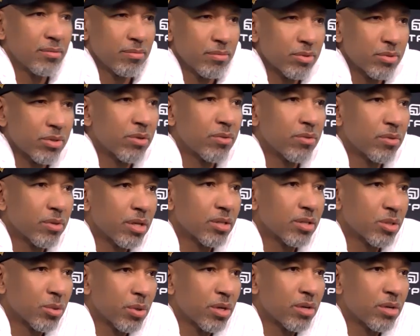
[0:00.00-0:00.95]
certain
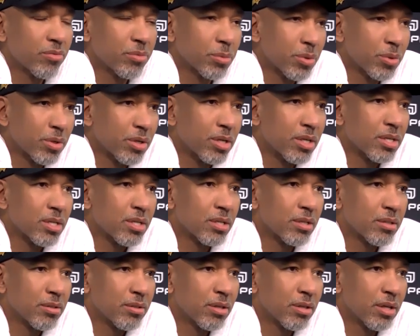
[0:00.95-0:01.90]
things away from Chris
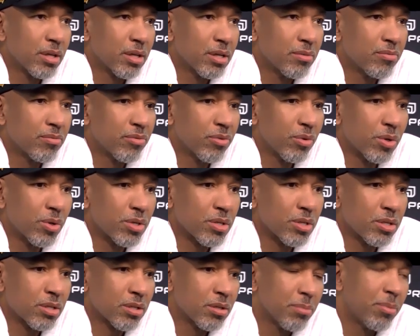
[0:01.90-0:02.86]
and
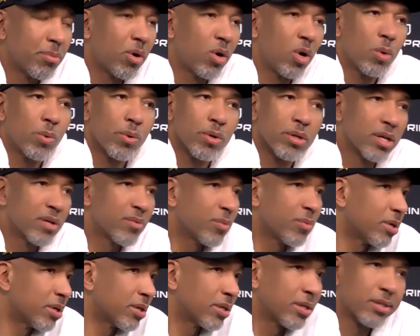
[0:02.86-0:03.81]
forced the ball where they
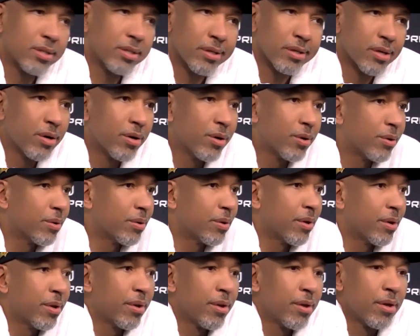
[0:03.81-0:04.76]
wanted it to go.
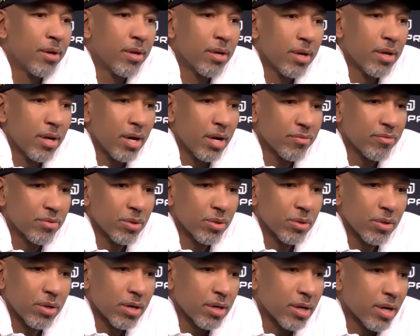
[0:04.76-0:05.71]
I've
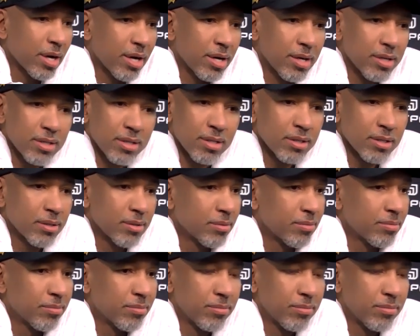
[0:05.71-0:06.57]
told our guys to